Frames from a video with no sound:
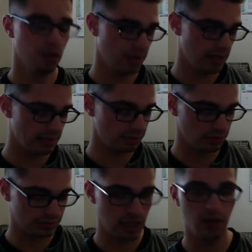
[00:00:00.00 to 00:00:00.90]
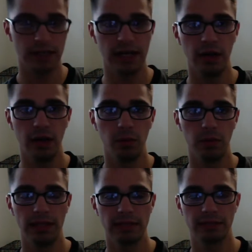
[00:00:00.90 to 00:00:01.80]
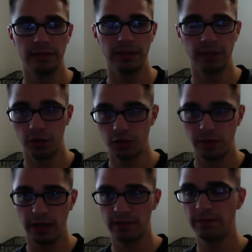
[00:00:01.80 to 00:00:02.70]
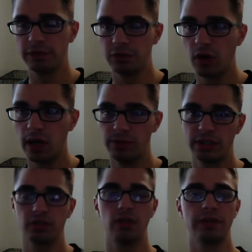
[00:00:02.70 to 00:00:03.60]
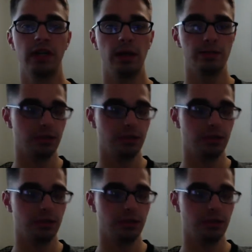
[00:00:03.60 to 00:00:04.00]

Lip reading: Okay, so it's not like an area where that's being touched by physical objects all the time.